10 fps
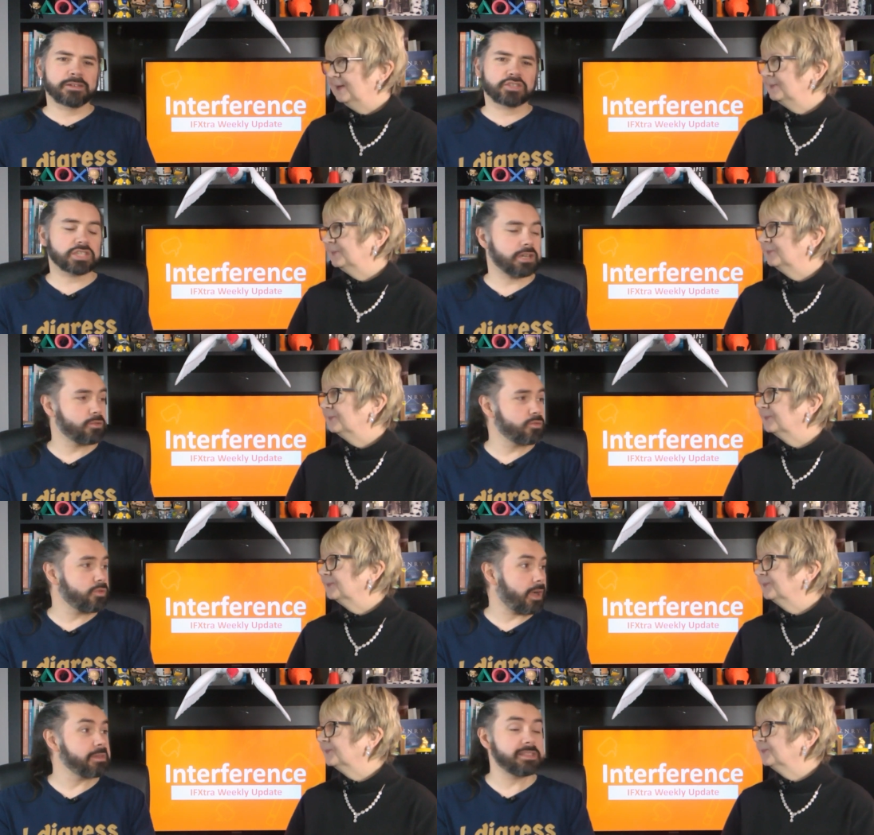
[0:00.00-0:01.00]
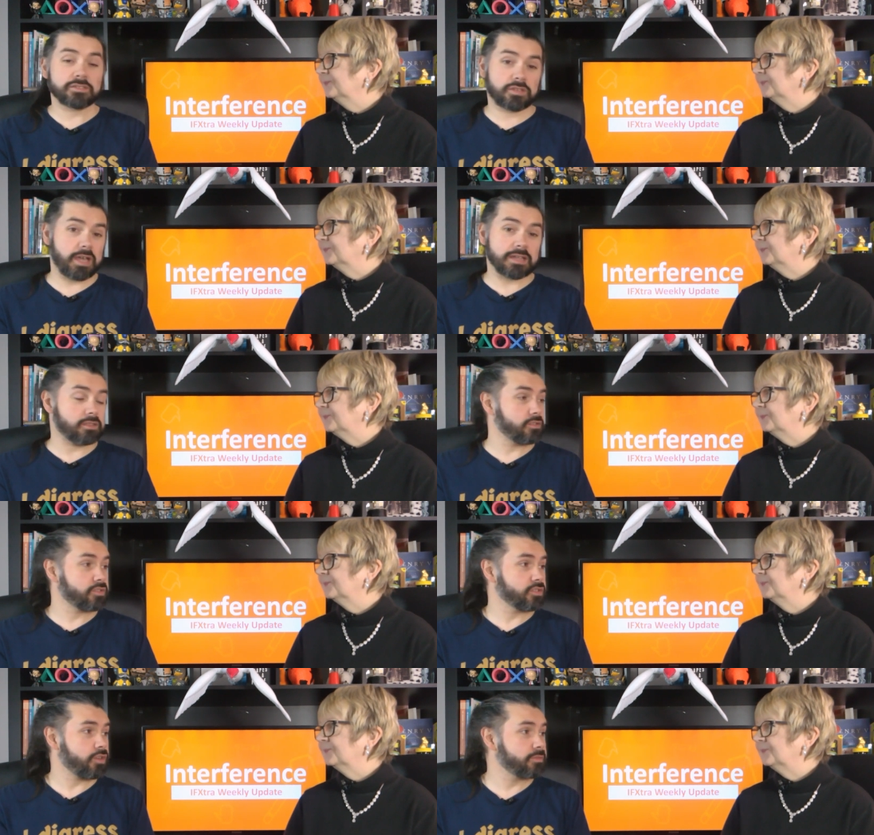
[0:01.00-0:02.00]
Speaker 1: so, I mean, mm. yeah,
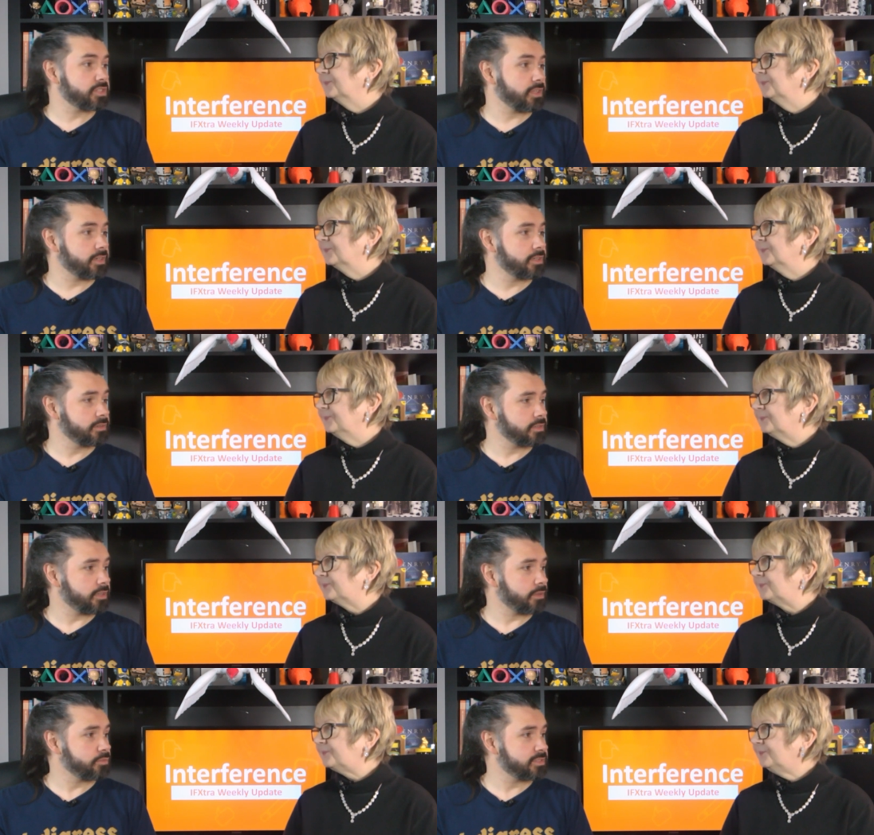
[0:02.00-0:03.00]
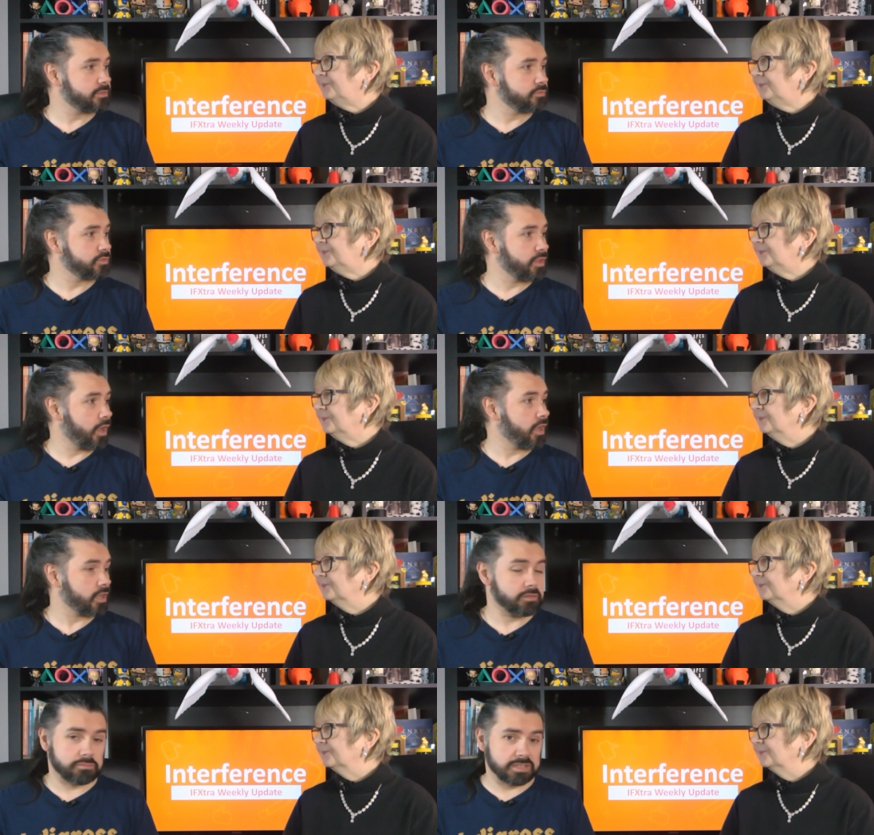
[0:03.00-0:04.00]
there's obviously, you know,
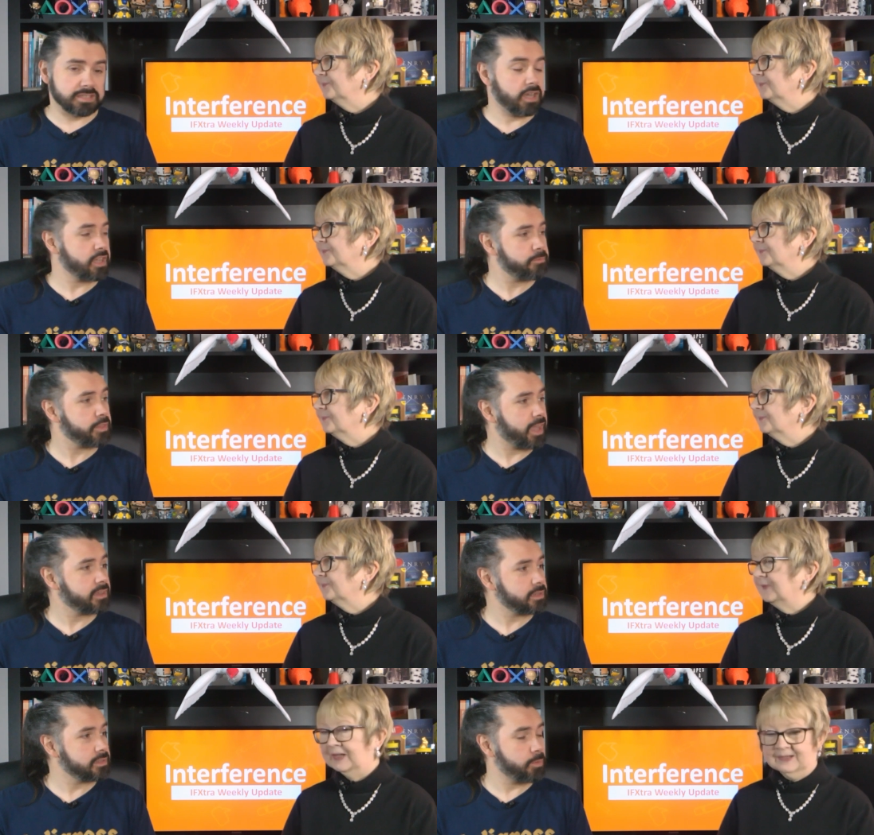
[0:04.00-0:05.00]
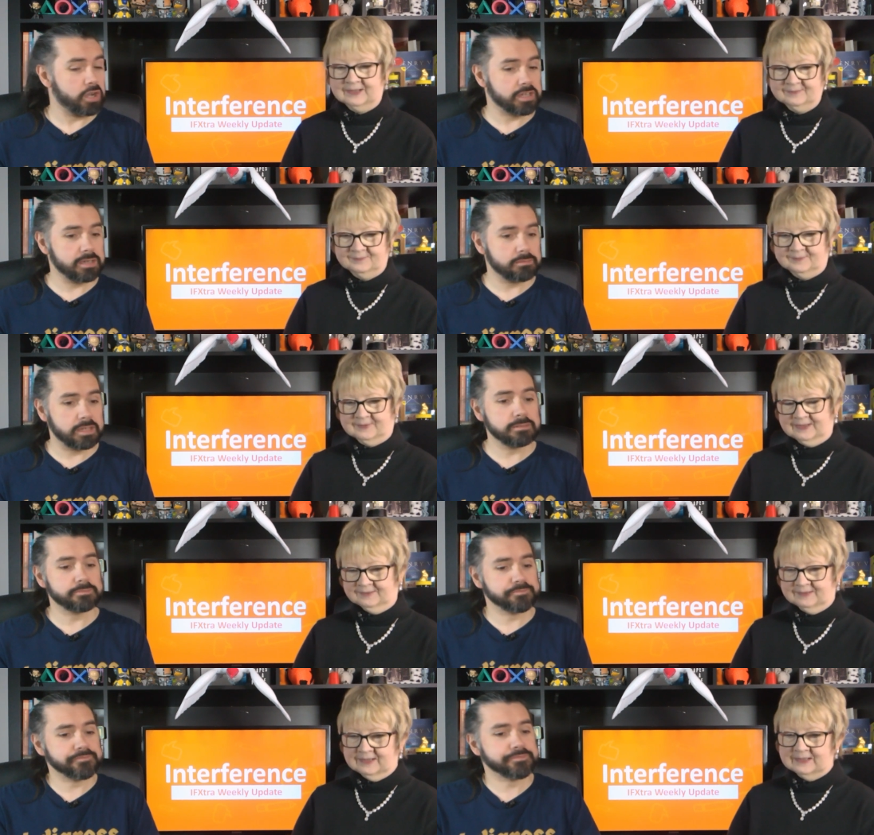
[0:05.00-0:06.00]
uh, desire for that in yeah, the market. Yeah. yeah.
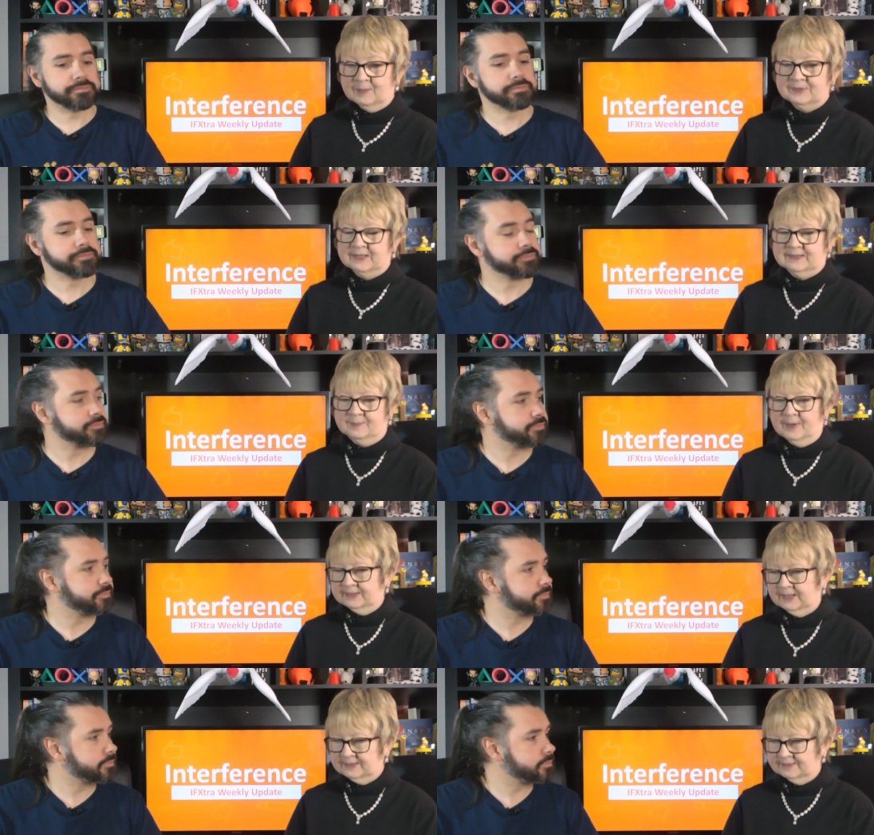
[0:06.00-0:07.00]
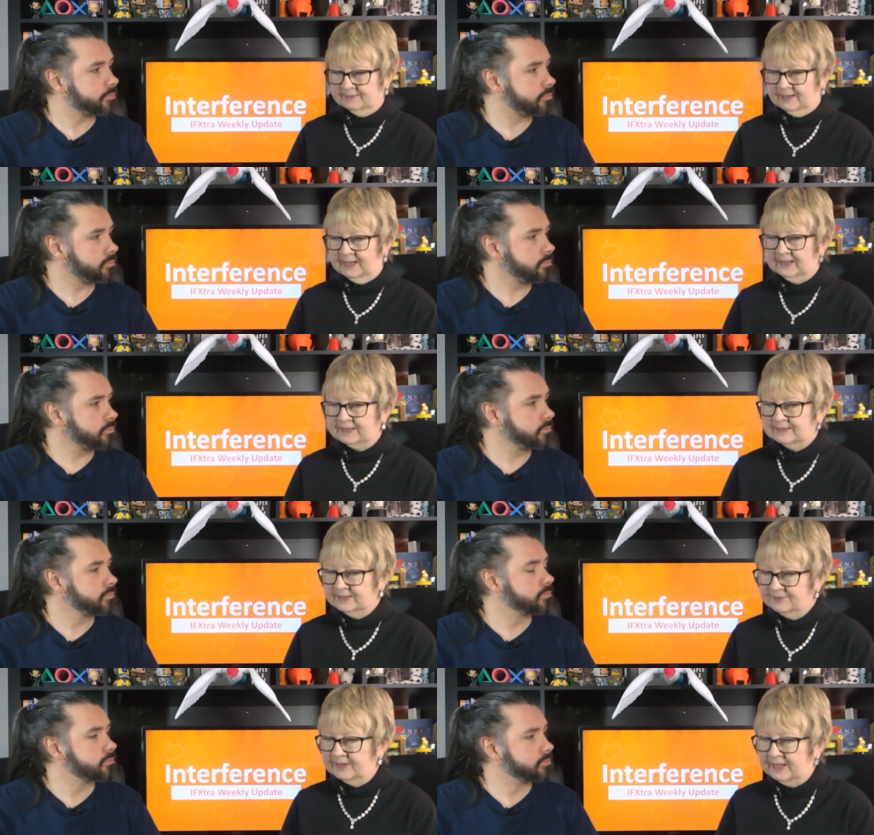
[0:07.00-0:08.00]
Speaker 2: Namsan said, Mike Tyson, I'd like to
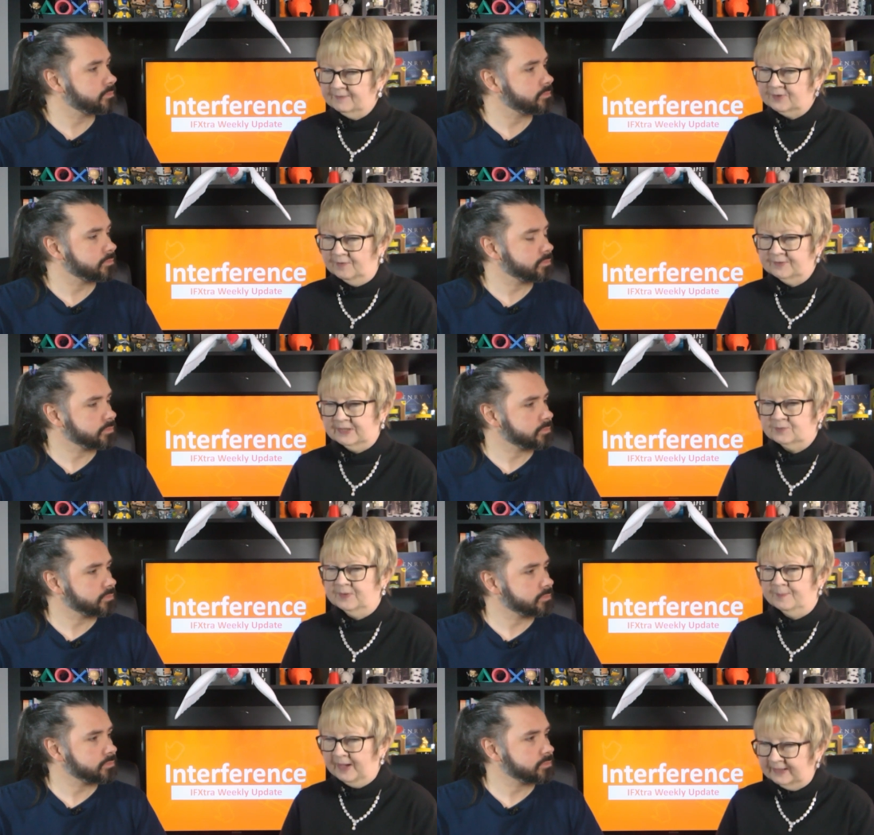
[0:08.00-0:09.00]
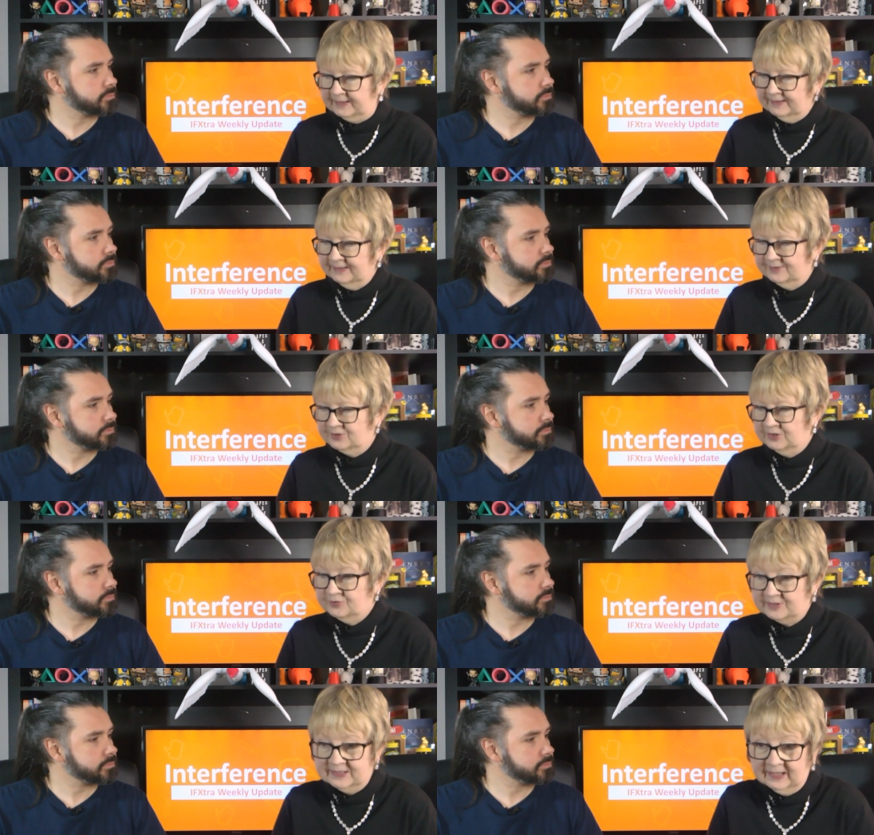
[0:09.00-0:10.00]
sit around and have a conversation with Mike. He's such an
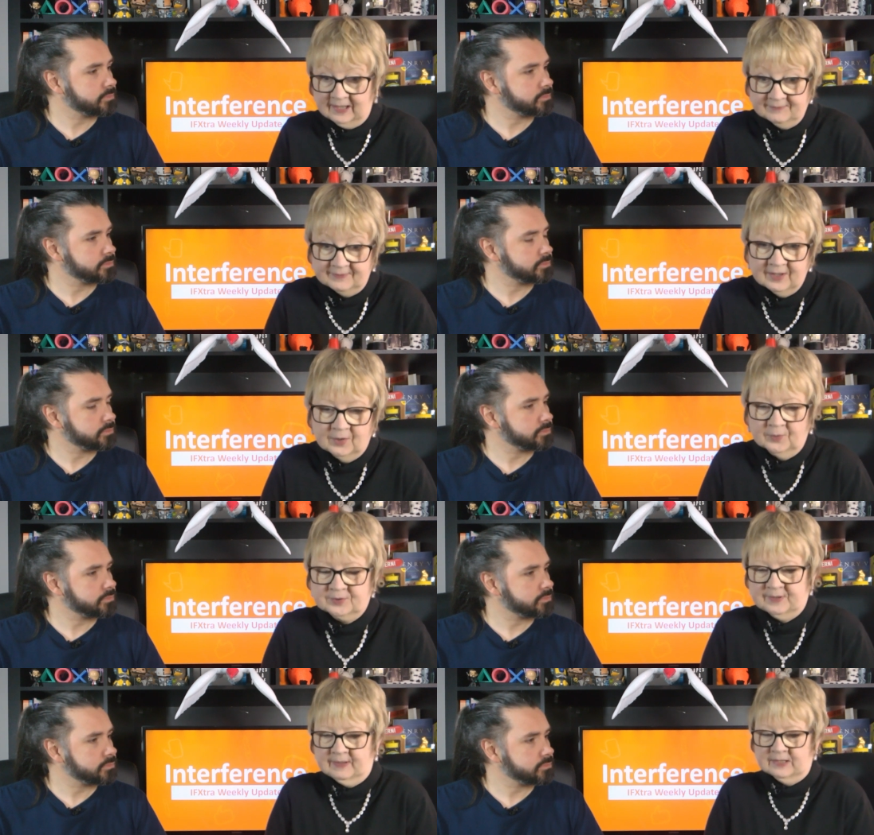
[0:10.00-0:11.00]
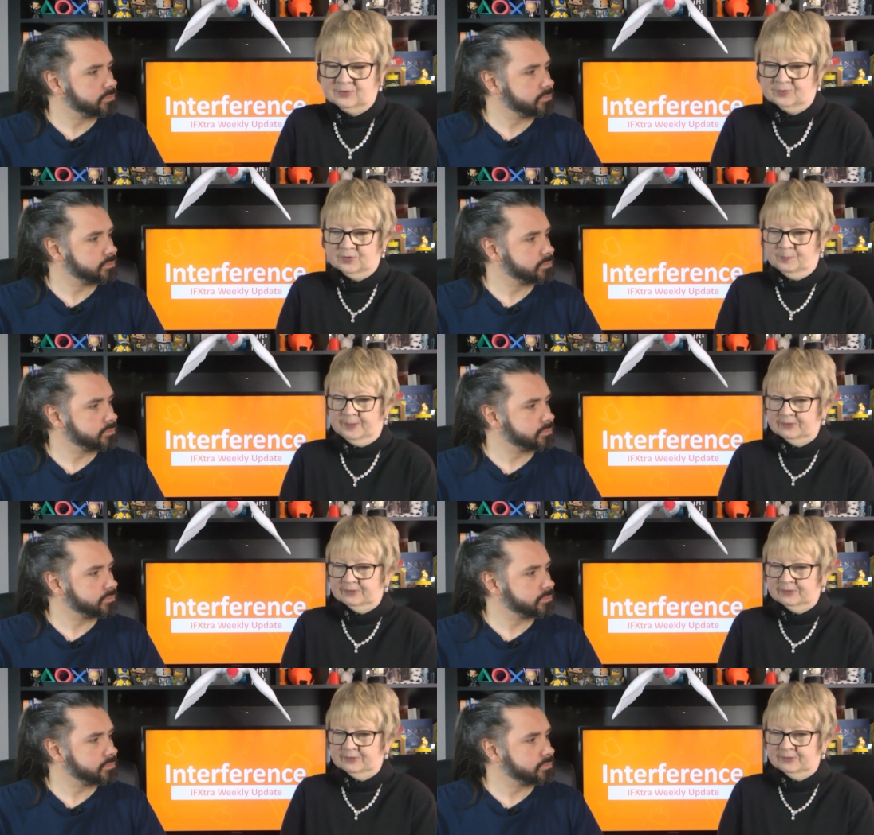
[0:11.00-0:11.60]
interesting life. Also, I like to talk to Bill